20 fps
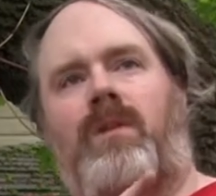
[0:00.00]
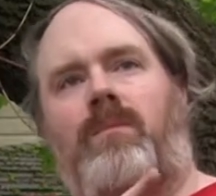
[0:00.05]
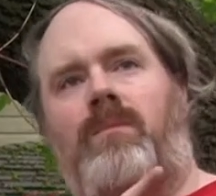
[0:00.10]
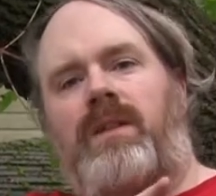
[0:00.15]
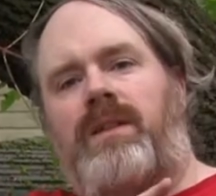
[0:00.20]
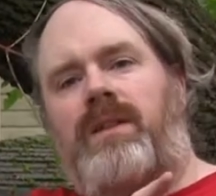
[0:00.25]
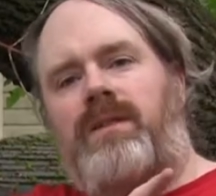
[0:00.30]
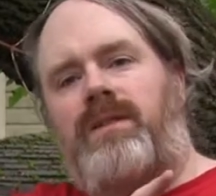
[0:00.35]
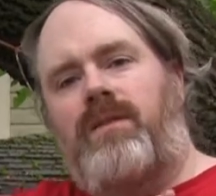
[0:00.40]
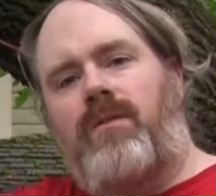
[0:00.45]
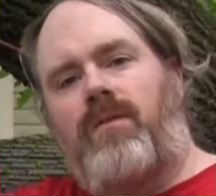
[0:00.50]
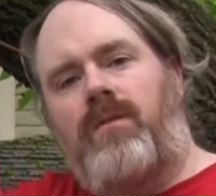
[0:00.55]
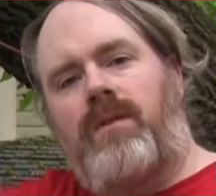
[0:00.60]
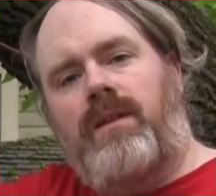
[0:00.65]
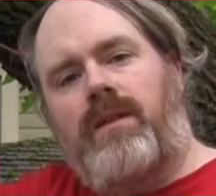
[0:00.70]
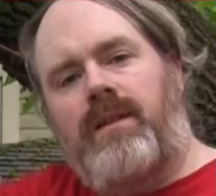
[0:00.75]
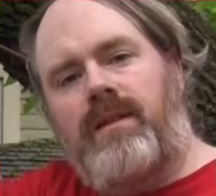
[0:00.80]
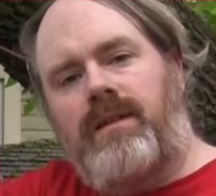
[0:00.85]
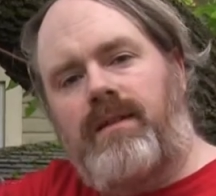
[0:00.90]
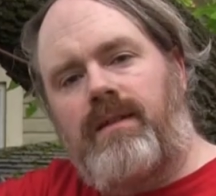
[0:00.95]
please know
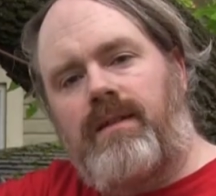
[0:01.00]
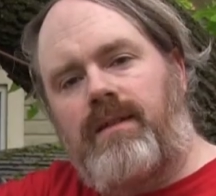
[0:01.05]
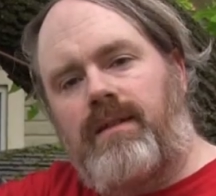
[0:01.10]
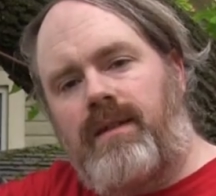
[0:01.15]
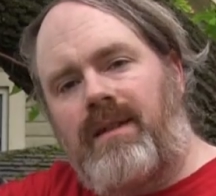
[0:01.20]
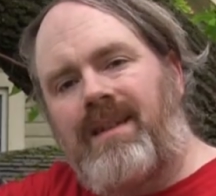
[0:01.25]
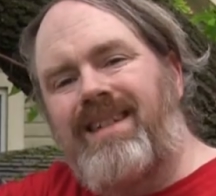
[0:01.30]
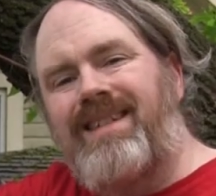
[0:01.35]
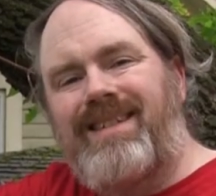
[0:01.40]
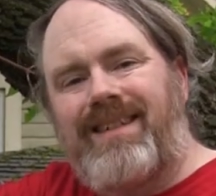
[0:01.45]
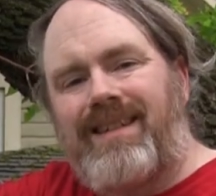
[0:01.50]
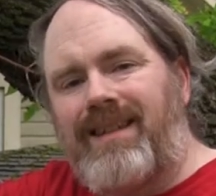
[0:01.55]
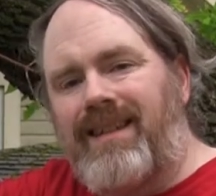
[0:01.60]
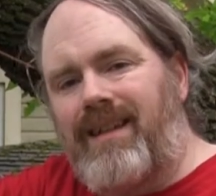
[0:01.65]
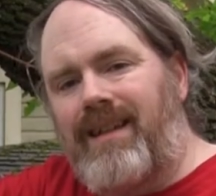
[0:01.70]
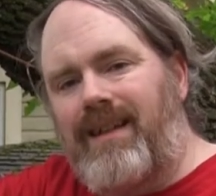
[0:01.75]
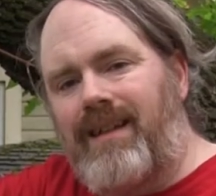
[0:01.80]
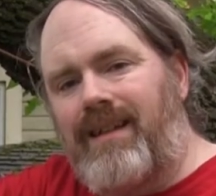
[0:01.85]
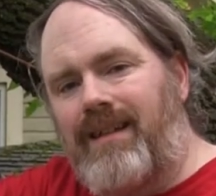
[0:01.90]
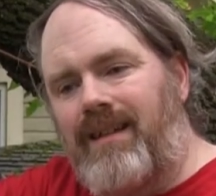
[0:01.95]
that this is
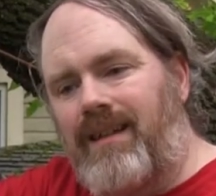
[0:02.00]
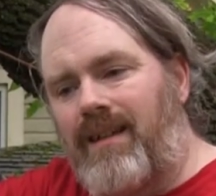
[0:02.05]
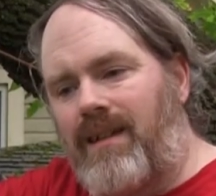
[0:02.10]
easily